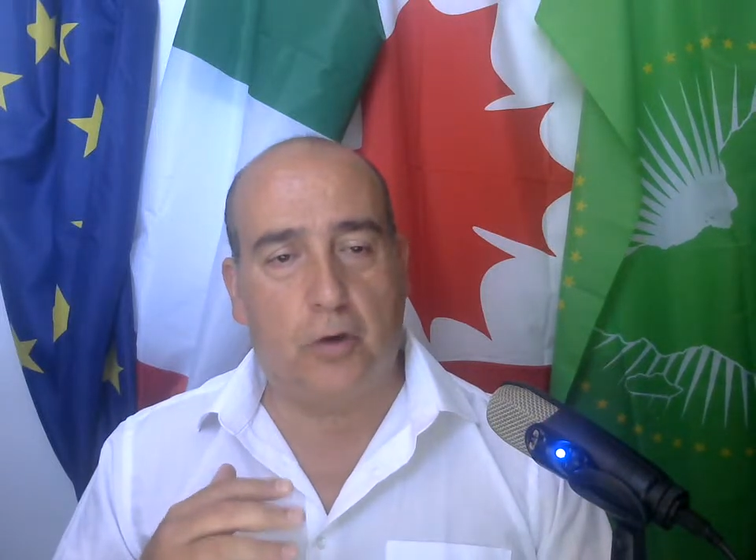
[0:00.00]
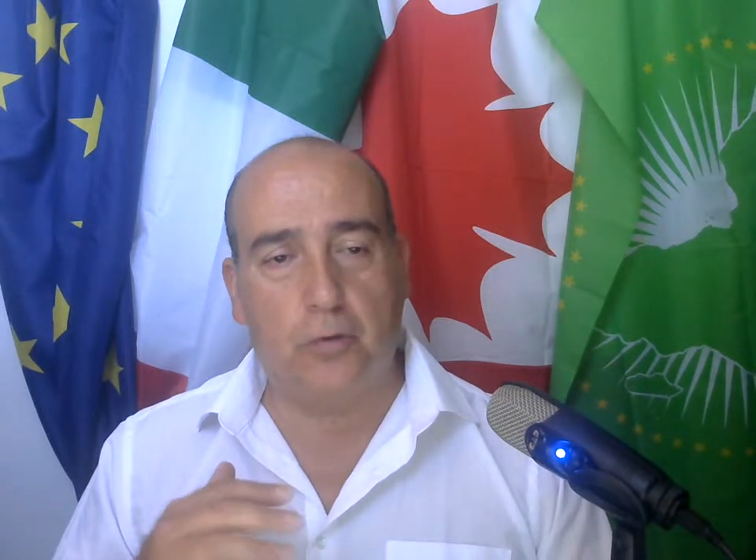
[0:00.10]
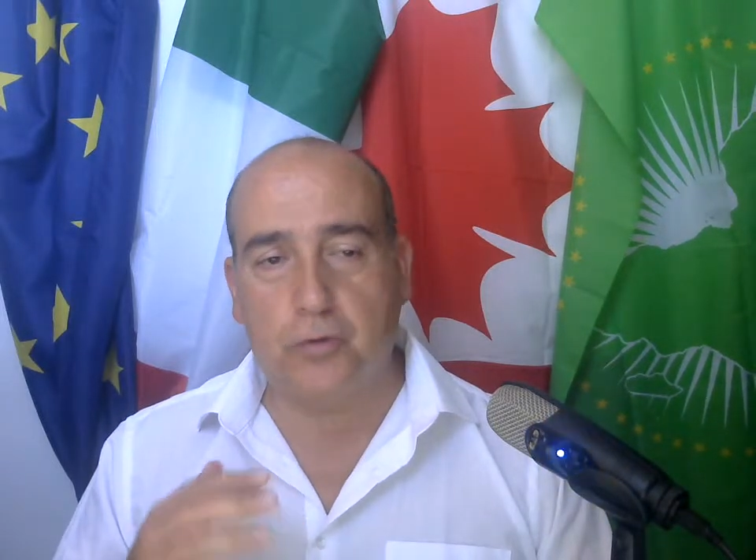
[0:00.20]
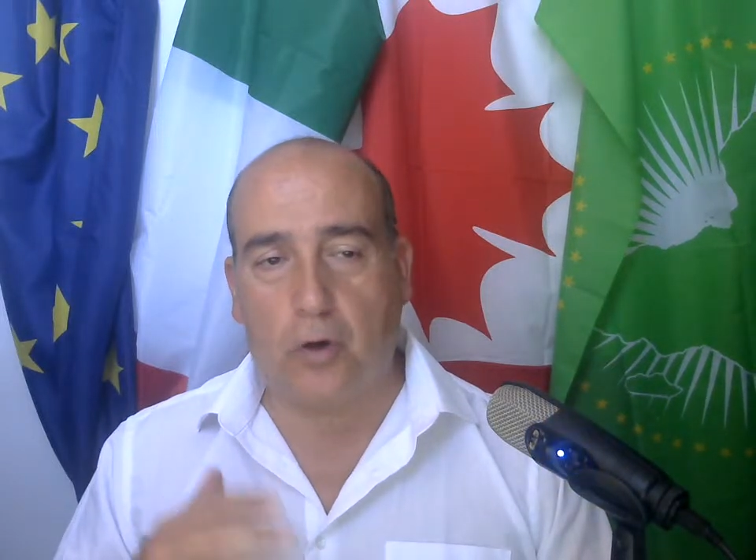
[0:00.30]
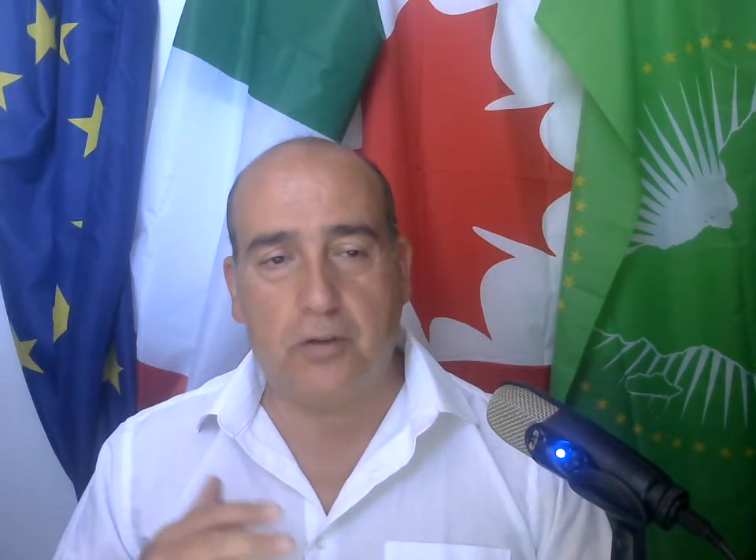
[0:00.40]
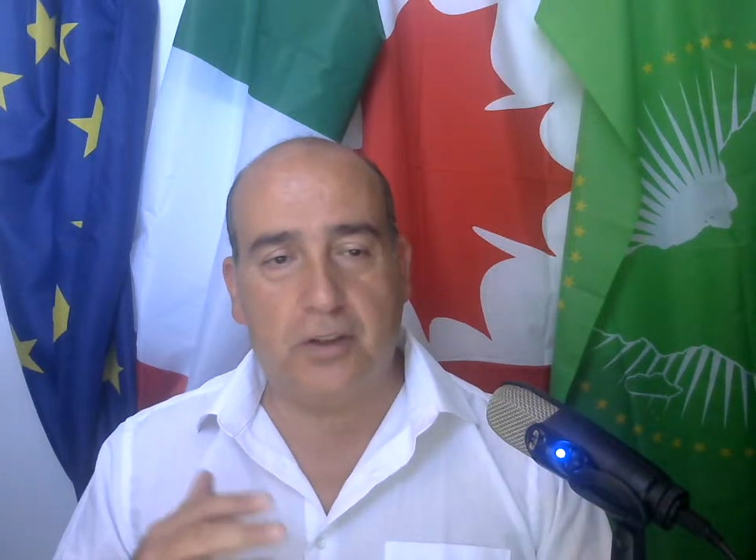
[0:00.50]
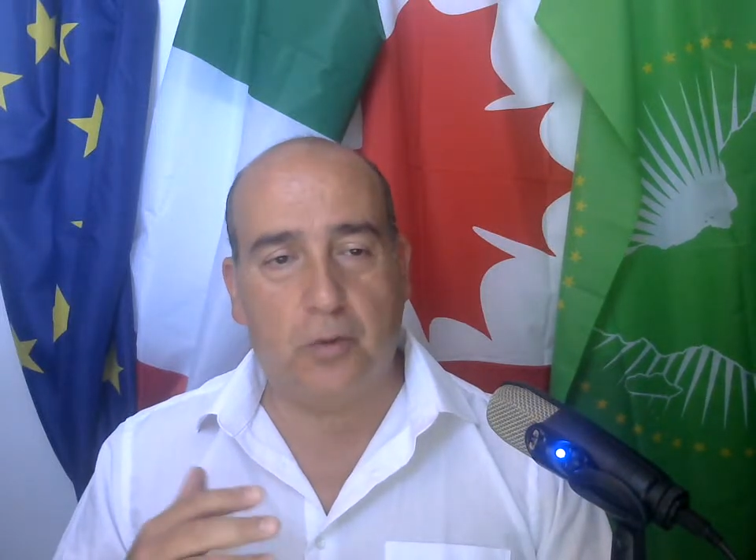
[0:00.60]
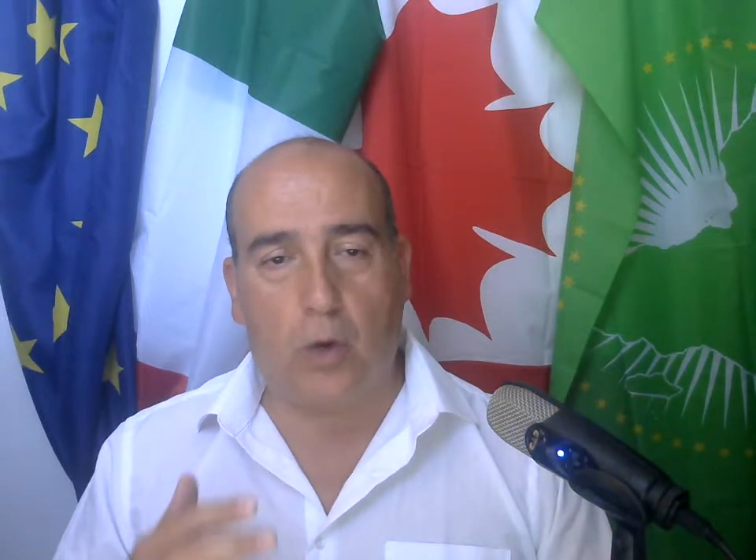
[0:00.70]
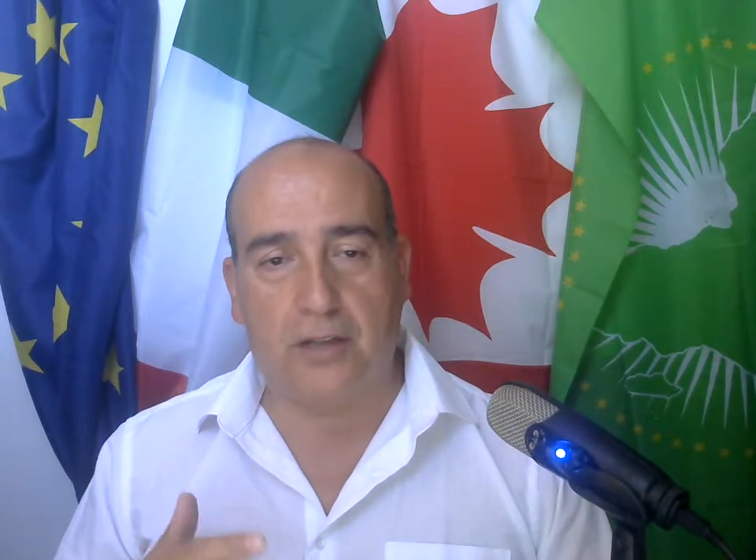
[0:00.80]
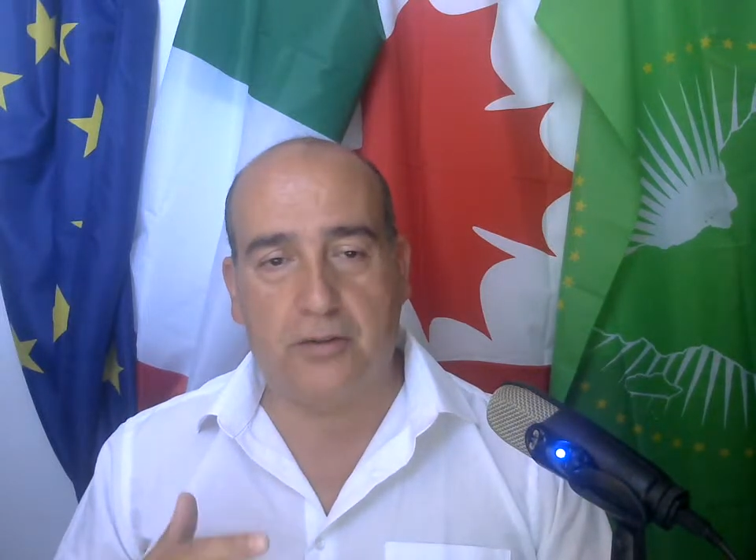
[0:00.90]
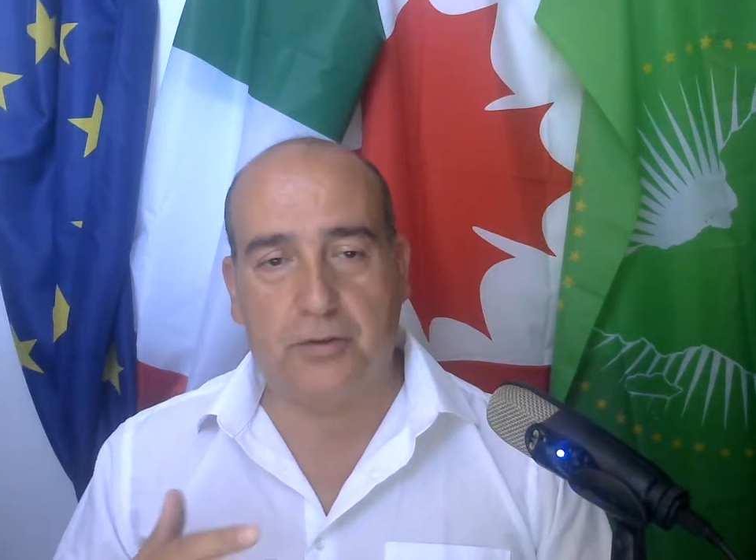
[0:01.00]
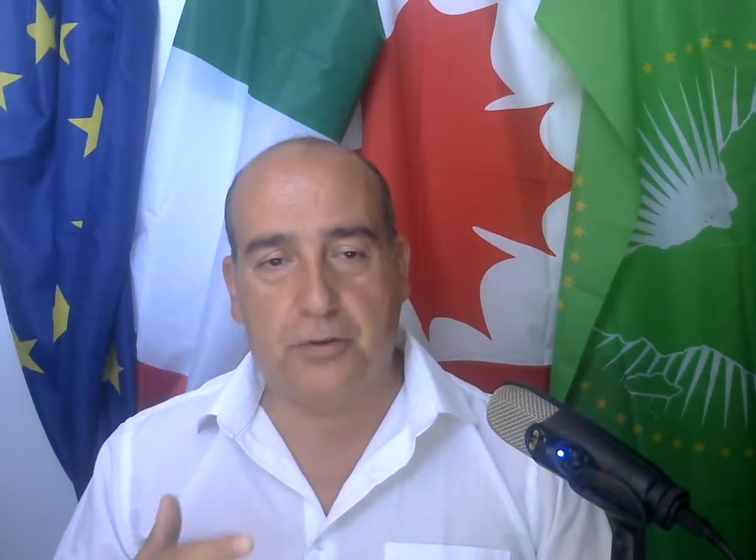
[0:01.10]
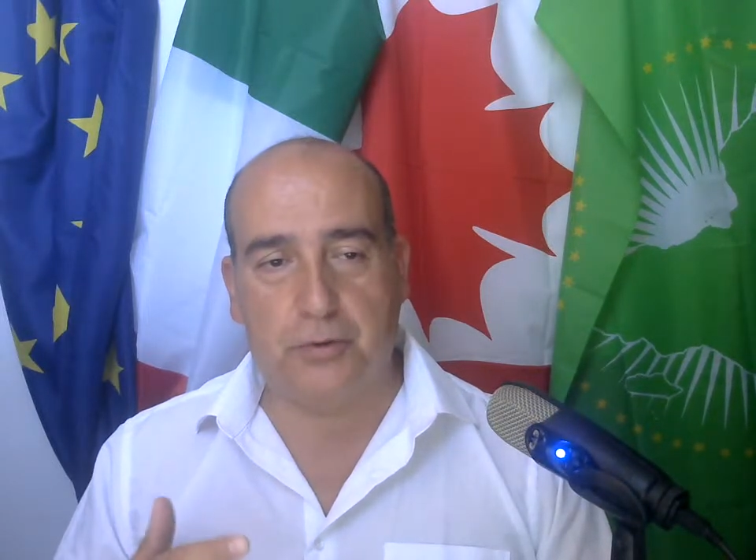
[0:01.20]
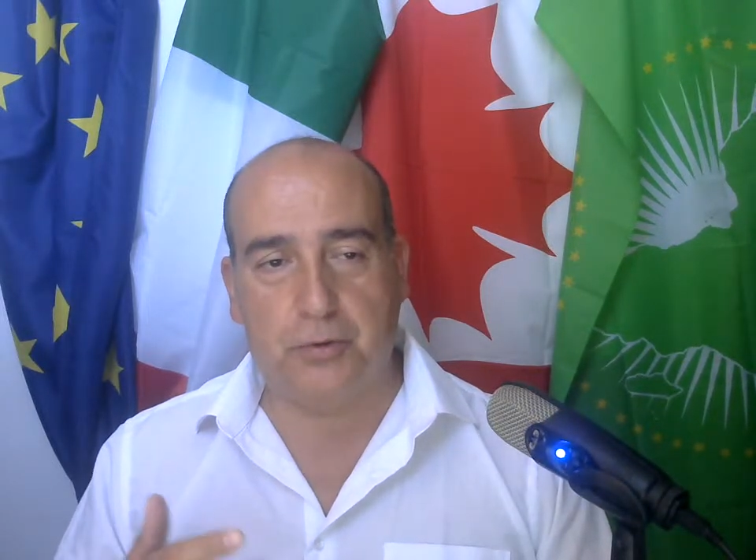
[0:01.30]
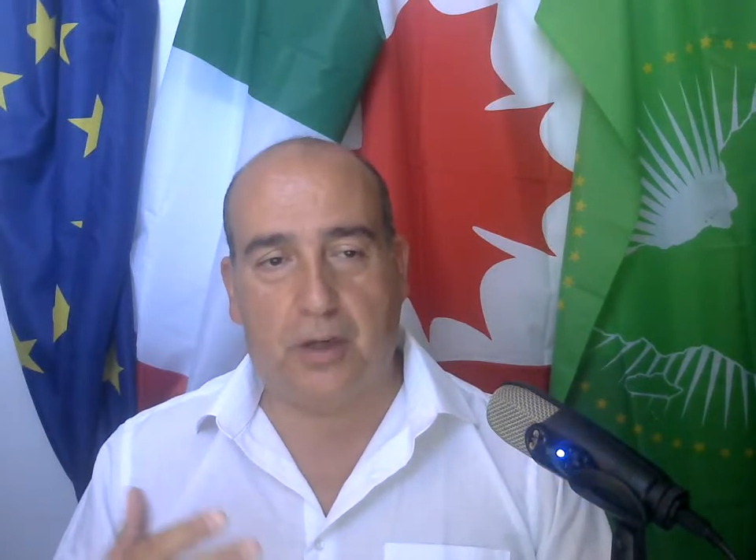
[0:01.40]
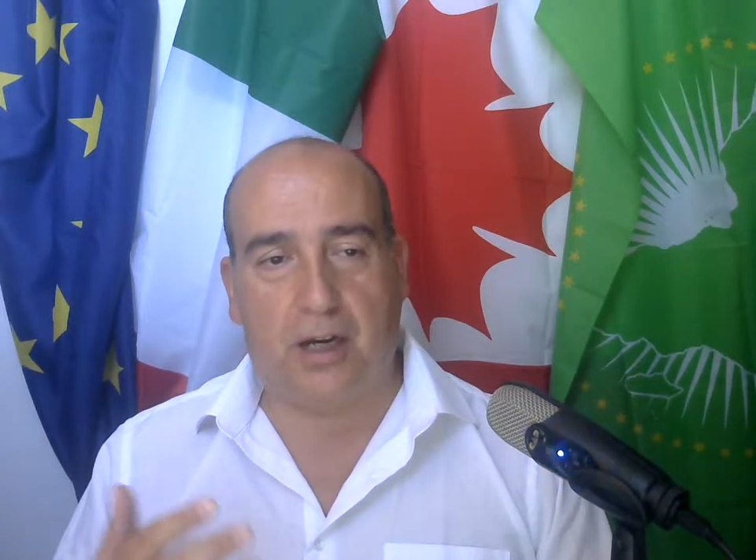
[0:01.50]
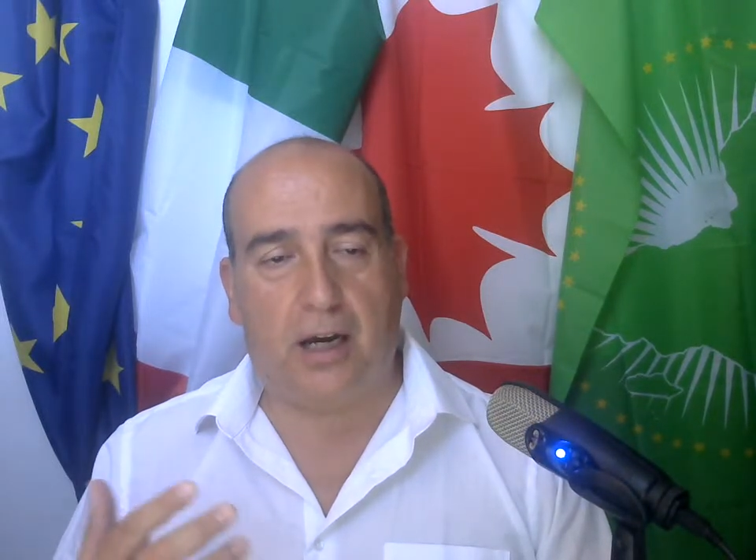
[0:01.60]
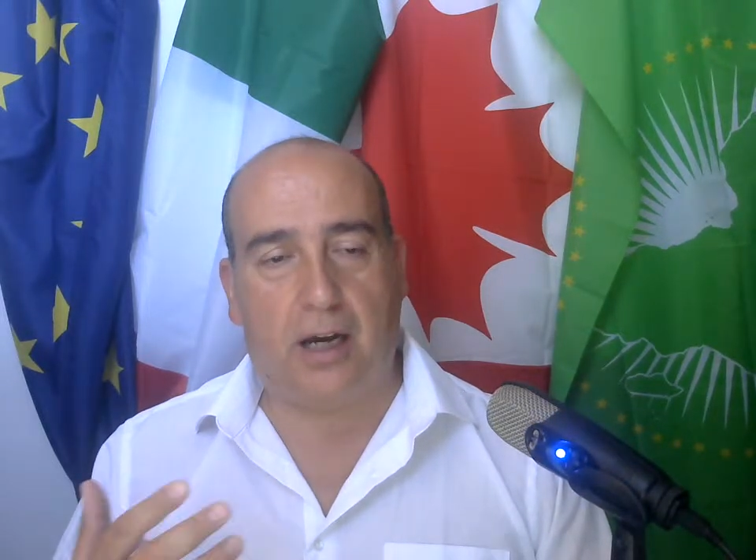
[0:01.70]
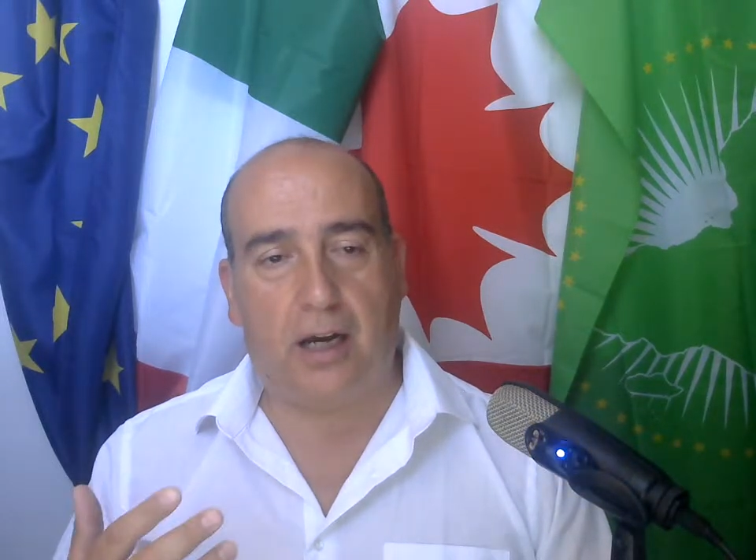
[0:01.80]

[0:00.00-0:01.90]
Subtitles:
don't only want to